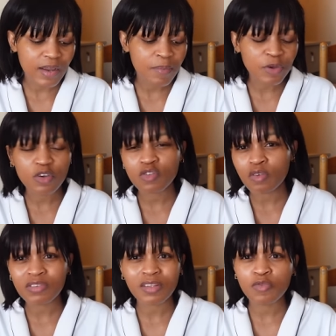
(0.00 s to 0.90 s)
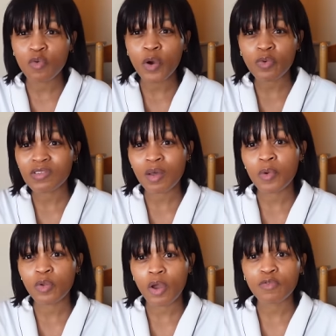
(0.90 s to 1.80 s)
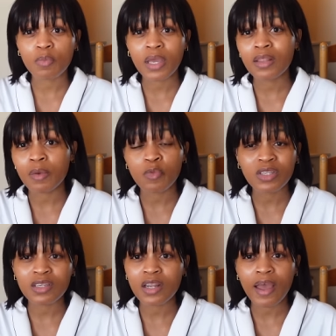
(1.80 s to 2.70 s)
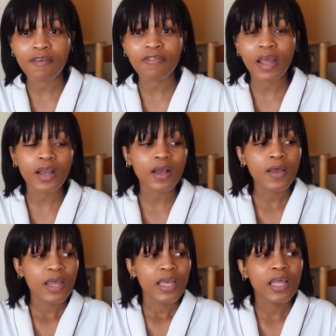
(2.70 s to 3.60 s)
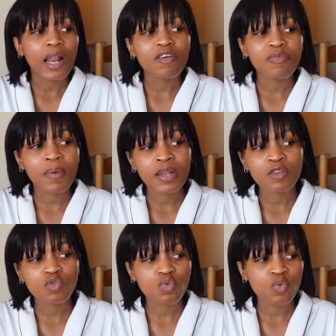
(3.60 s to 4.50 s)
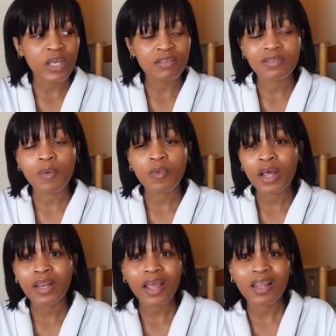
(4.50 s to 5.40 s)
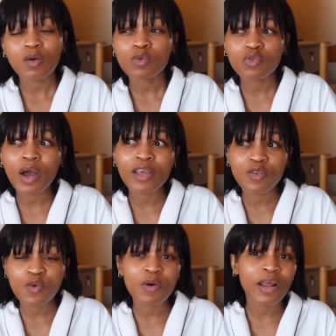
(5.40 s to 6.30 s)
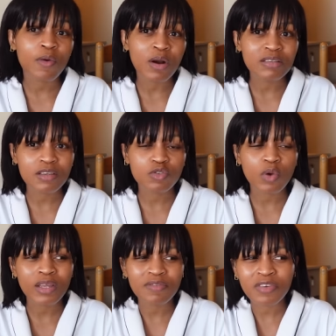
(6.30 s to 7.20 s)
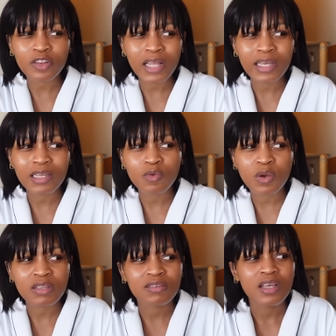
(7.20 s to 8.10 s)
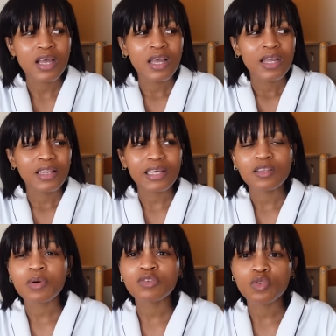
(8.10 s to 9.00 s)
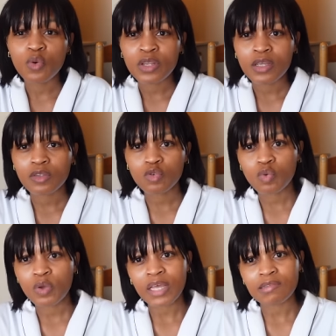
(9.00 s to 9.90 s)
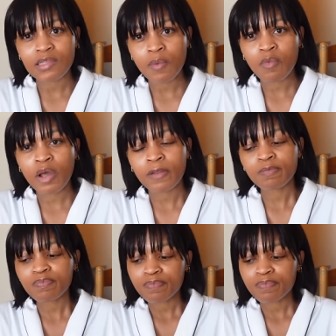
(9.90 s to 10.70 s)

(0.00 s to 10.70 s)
because obviously if you work with someone you have to pay them we didn't have like enough money to get someone and also i knew what i wanted so i felt like it was like there was no need to get someone